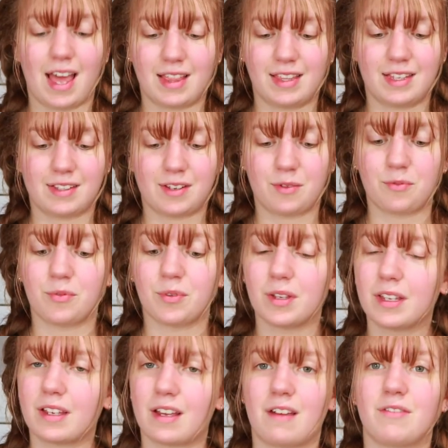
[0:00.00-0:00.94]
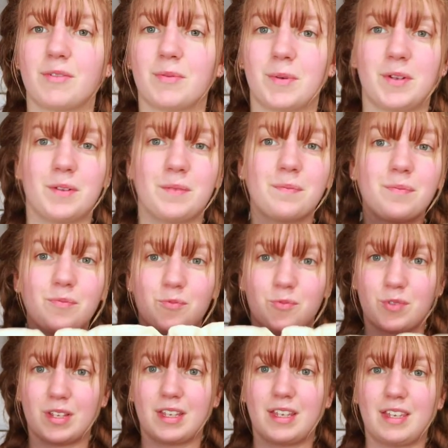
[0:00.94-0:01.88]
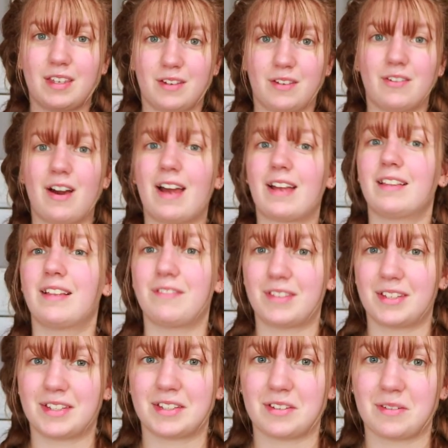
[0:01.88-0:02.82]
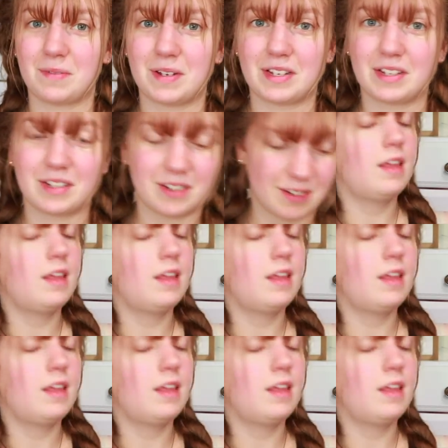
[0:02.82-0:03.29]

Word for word: These are really comfortable, really cute. I love these so much.